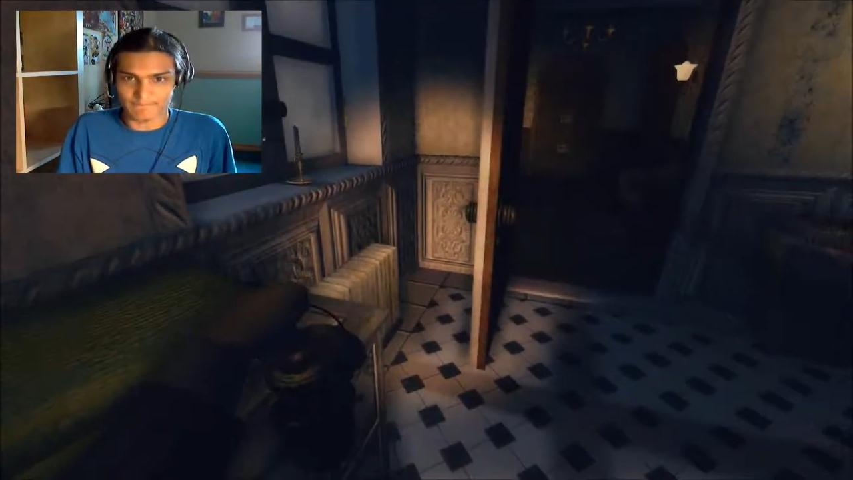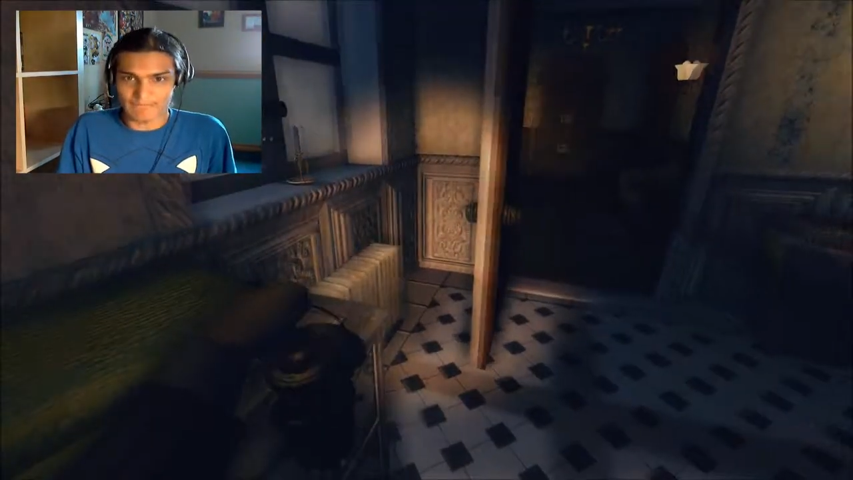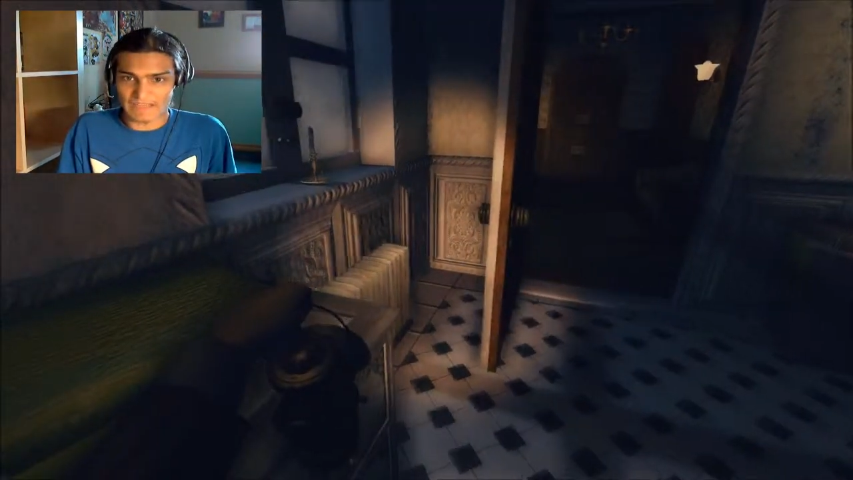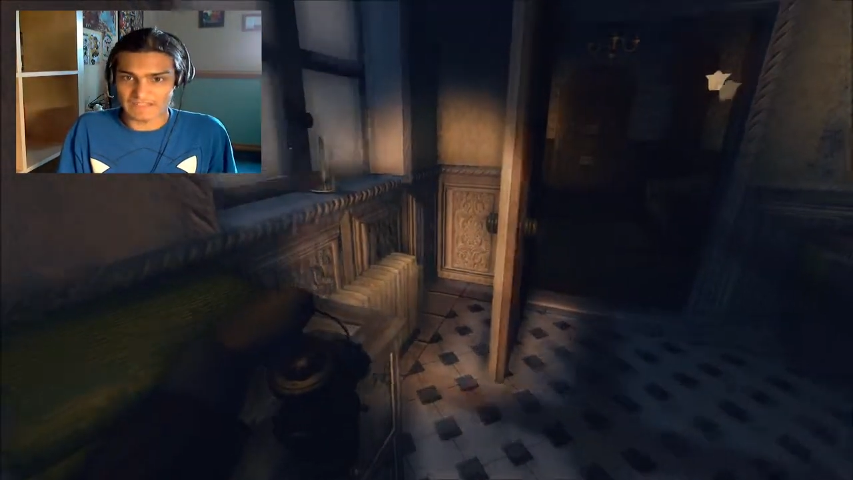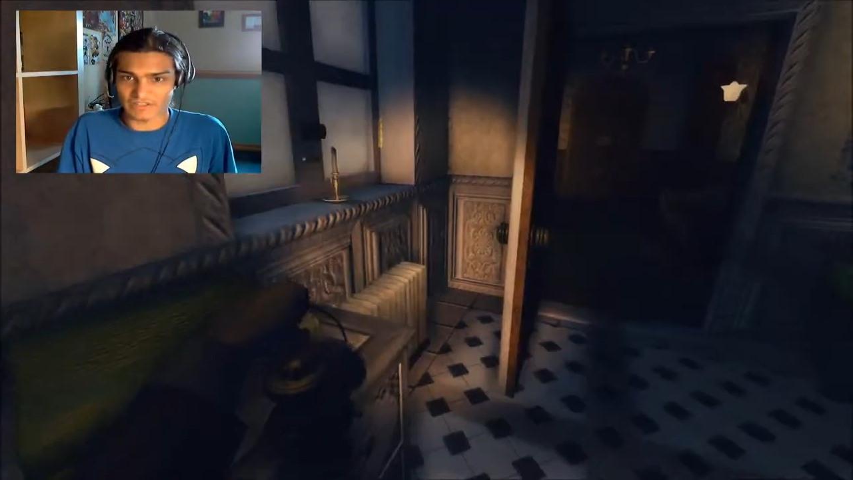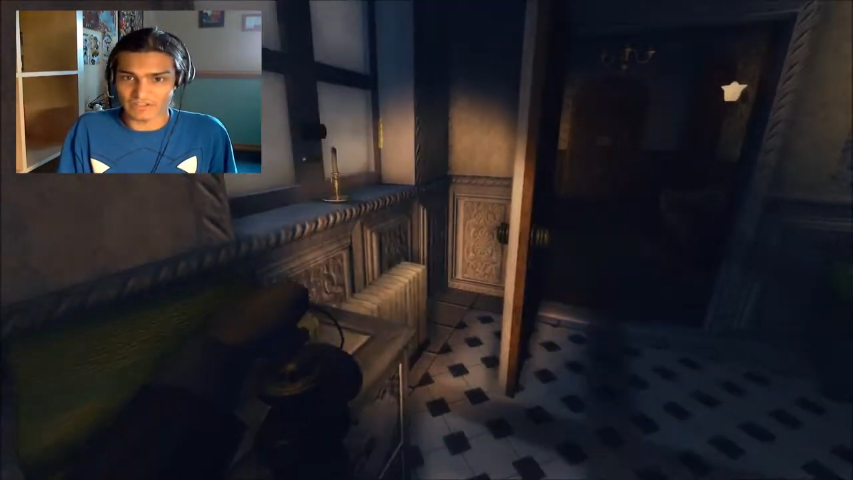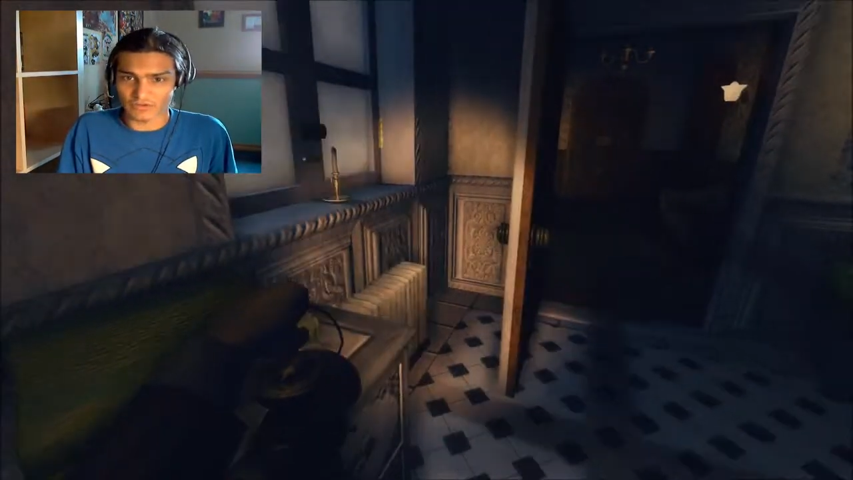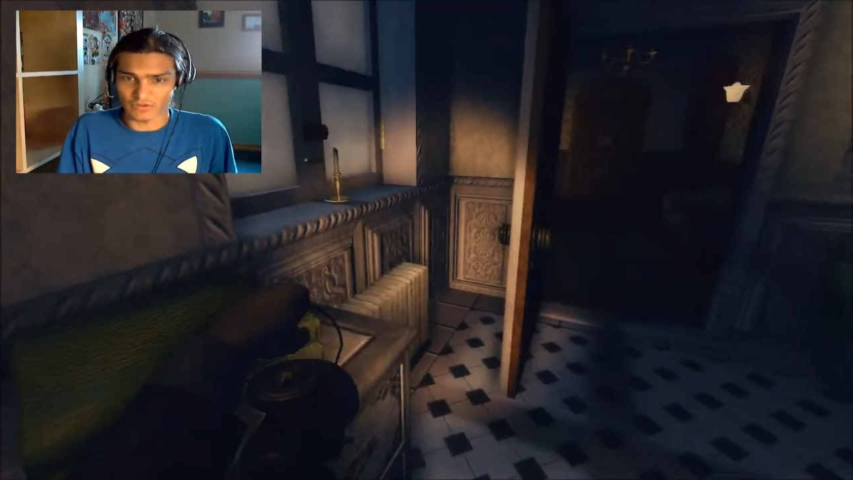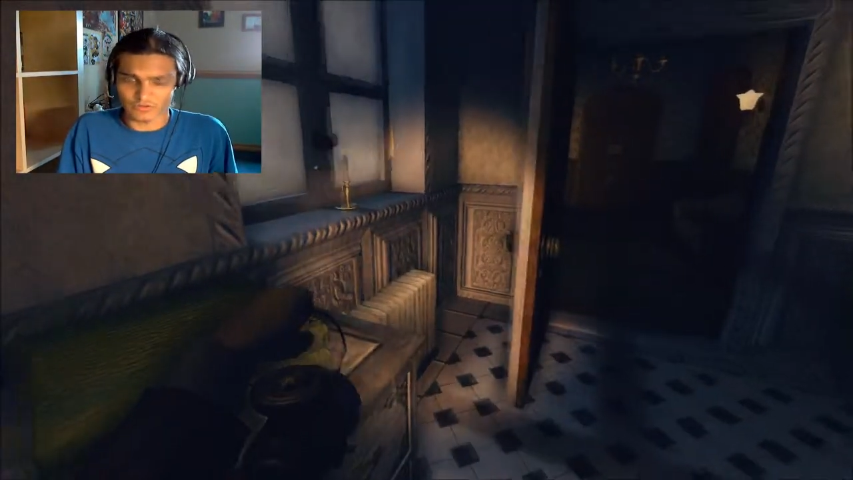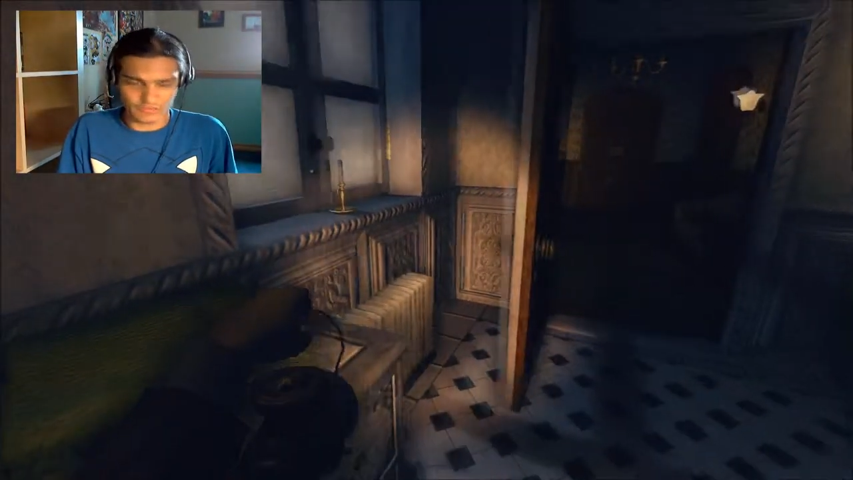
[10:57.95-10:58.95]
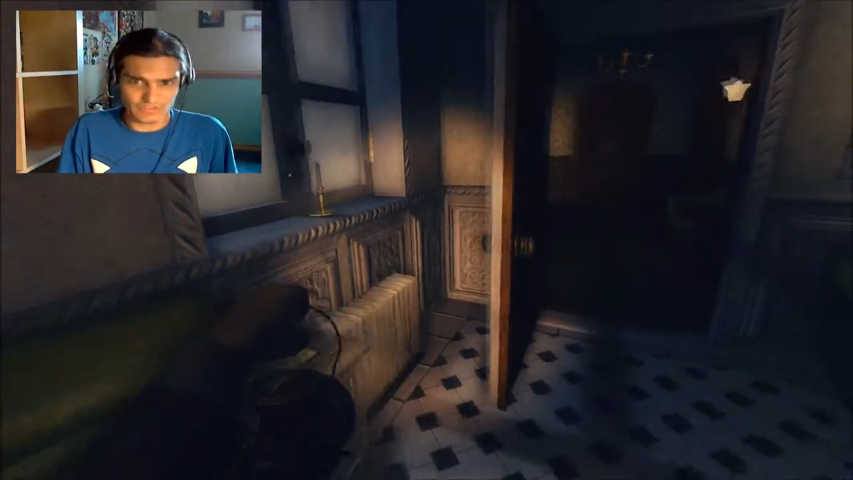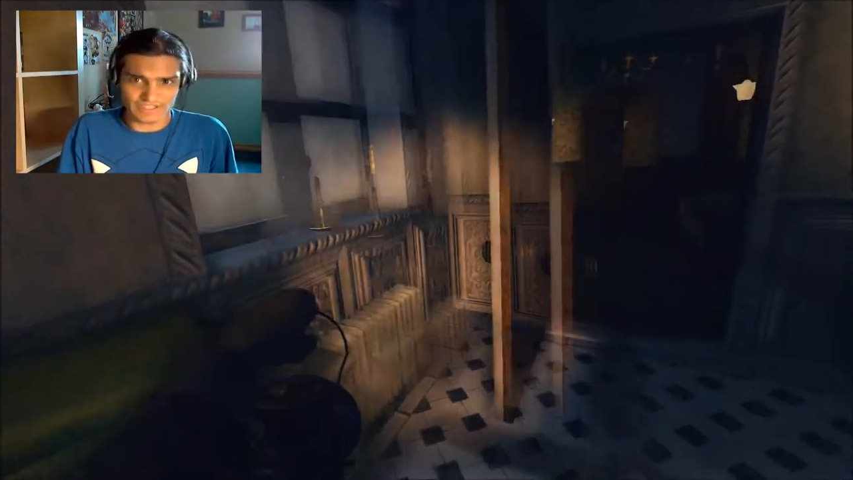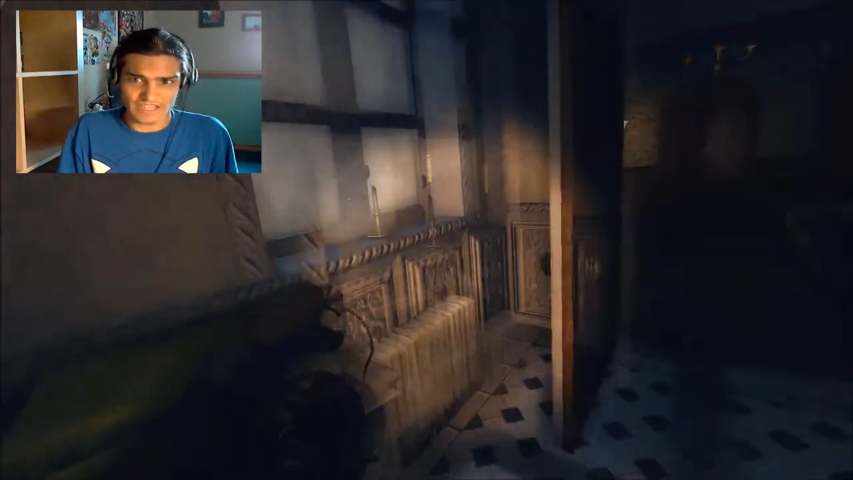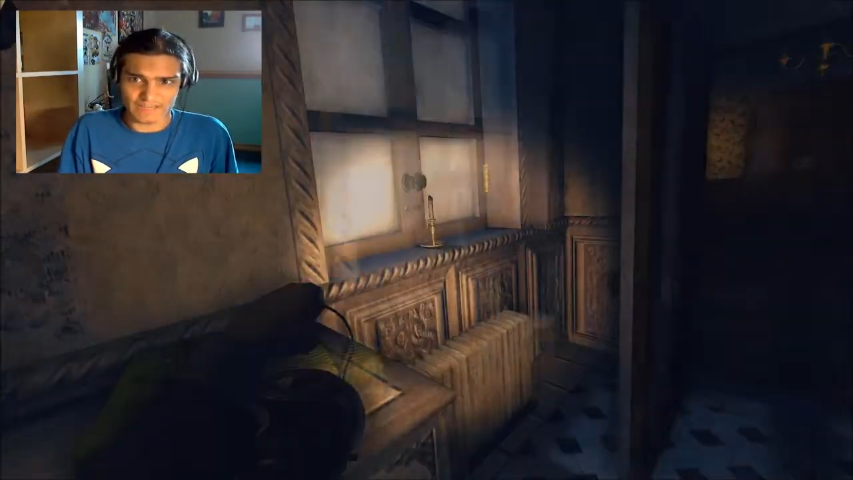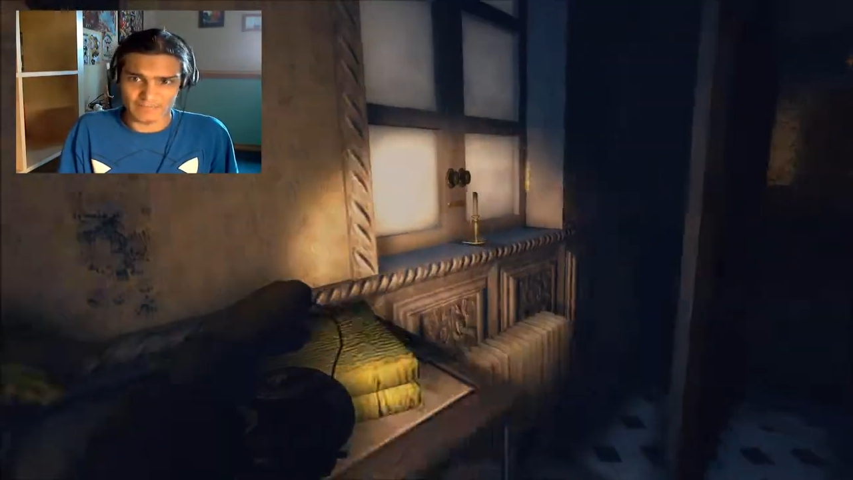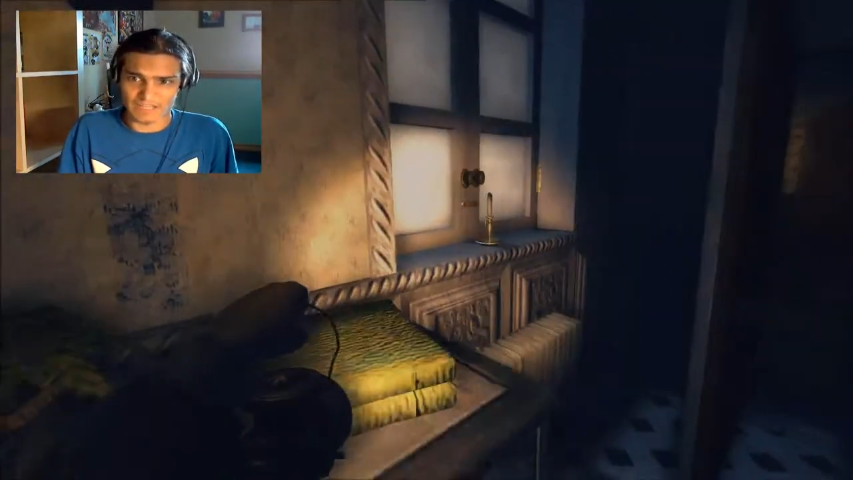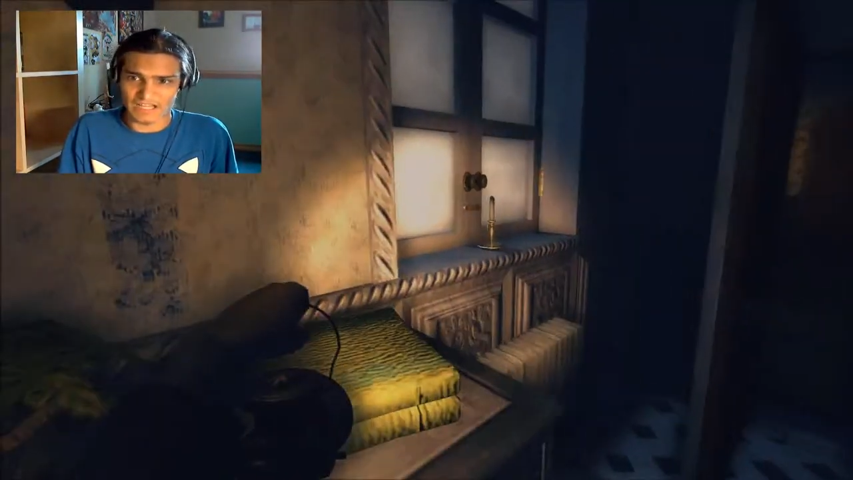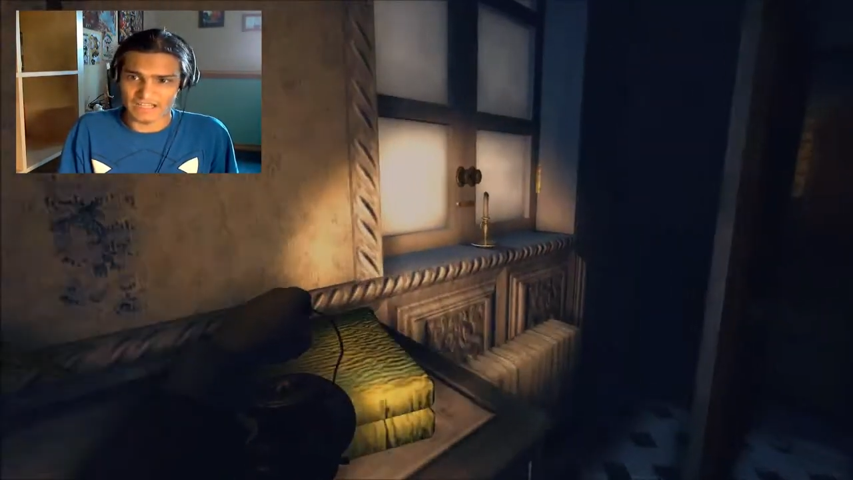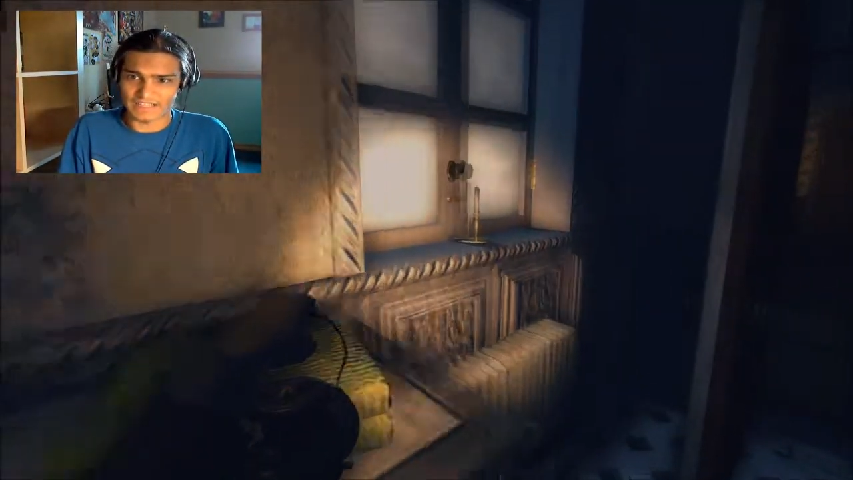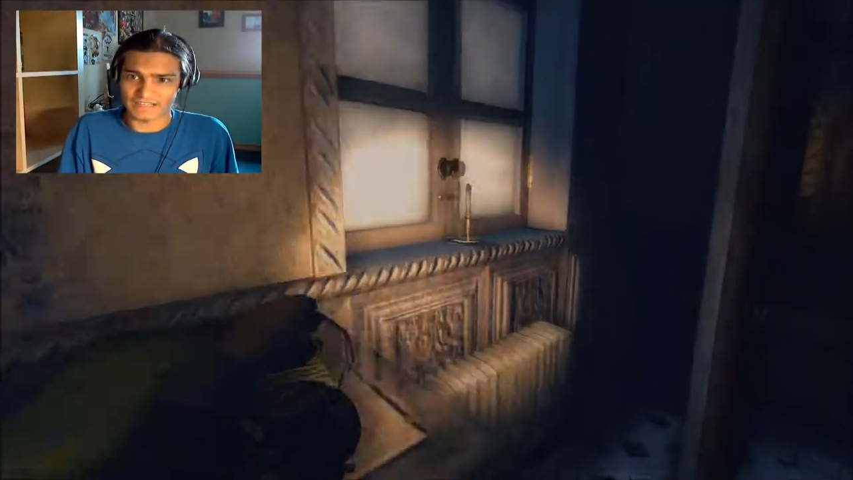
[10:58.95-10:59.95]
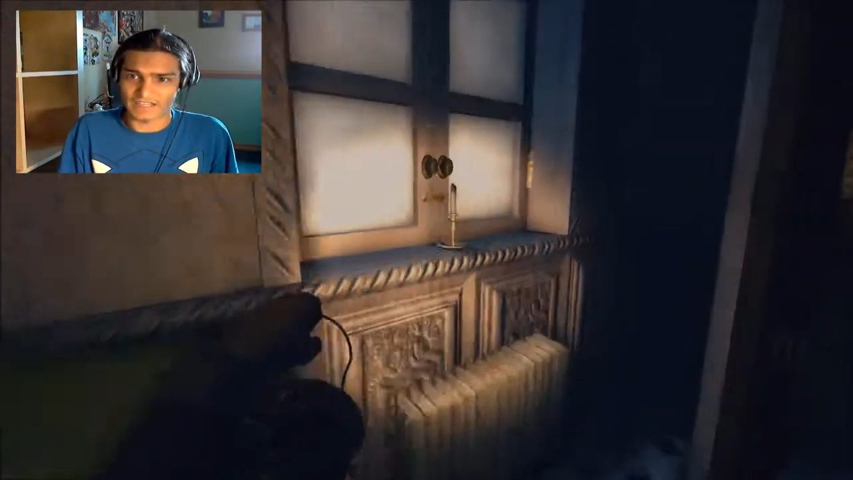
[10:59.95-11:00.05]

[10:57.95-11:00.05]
basically going through this game blind.